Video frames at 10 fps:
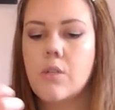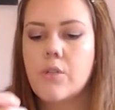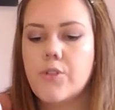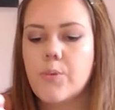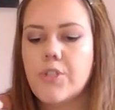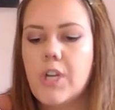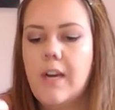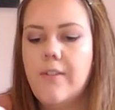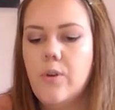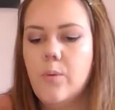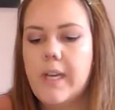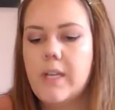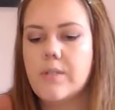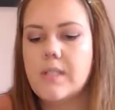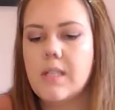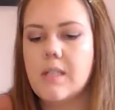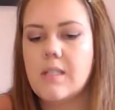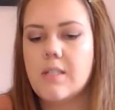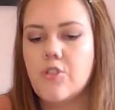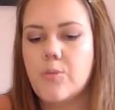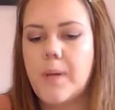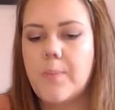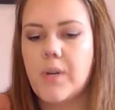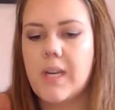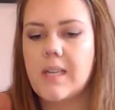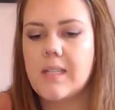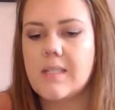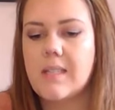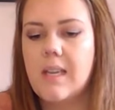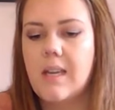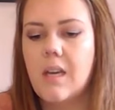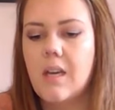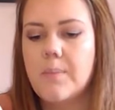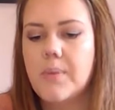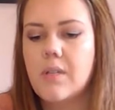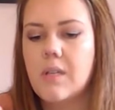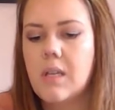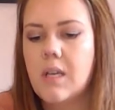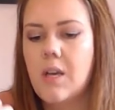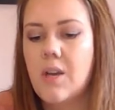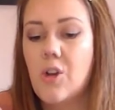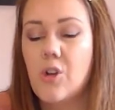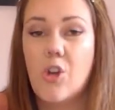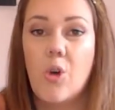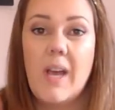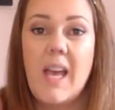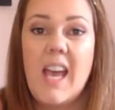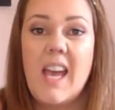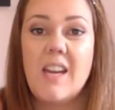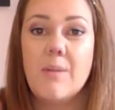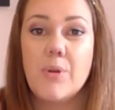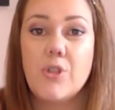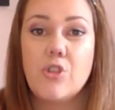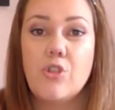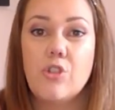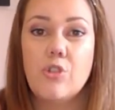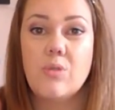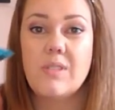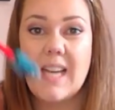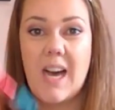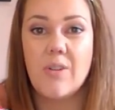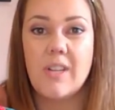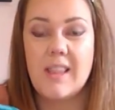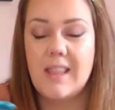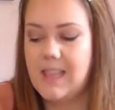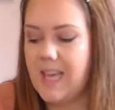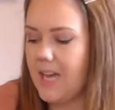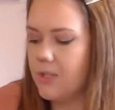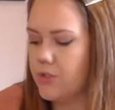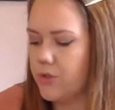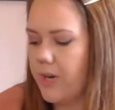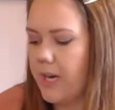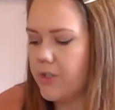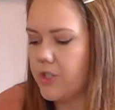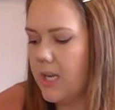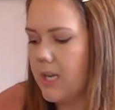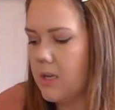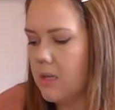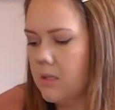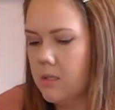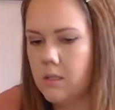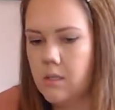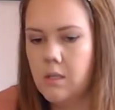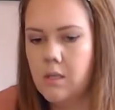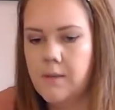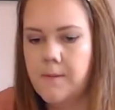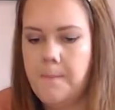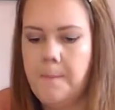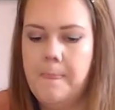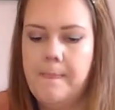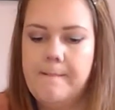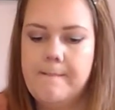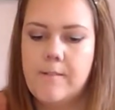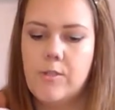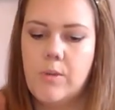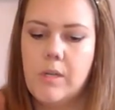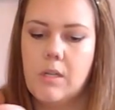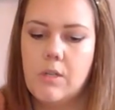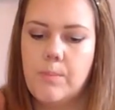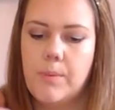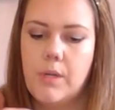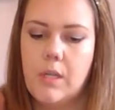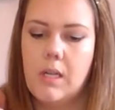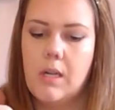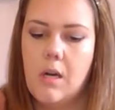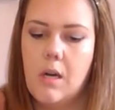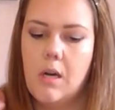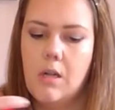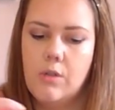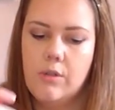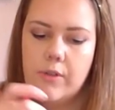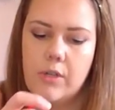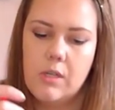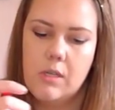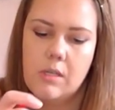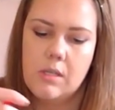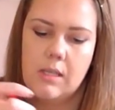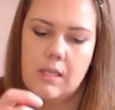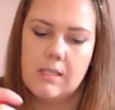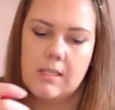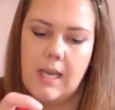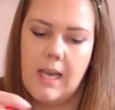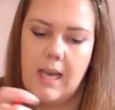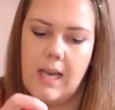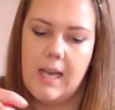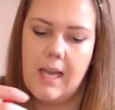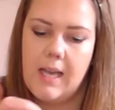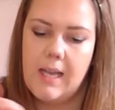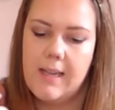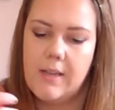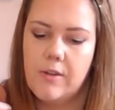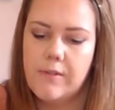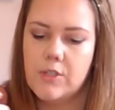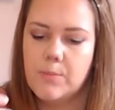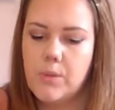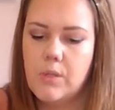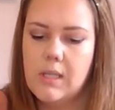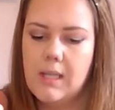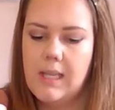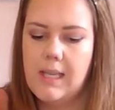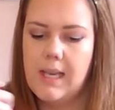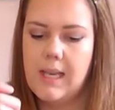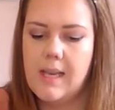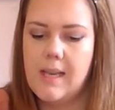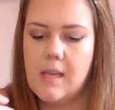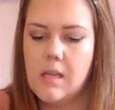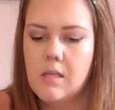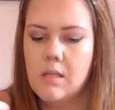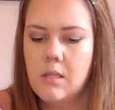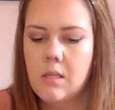So whichever way you see the tissue paper kind of sticking up, go ahead and put the glue down in that direction. So we're gonna put it all over the entire fishbowl again